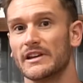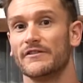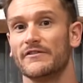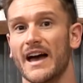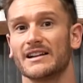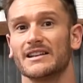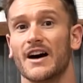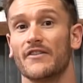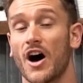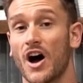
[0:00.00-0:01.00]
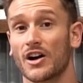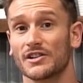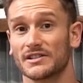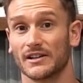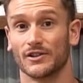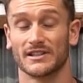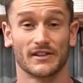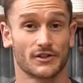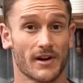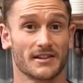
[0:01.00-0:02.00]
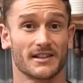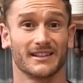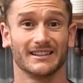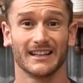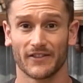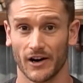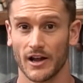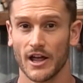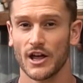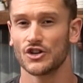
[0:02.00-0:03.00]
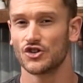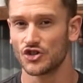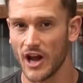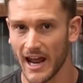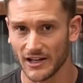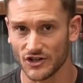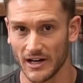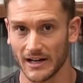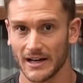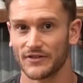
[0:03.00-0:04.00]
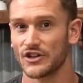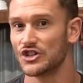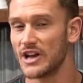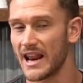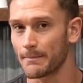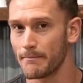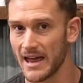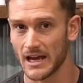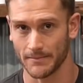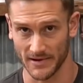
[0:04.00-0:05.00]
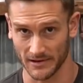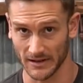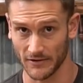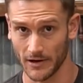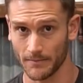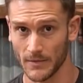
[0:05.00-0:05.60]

the effect of hunger signals and the stress on the liver changing the genetic makeup of the liver.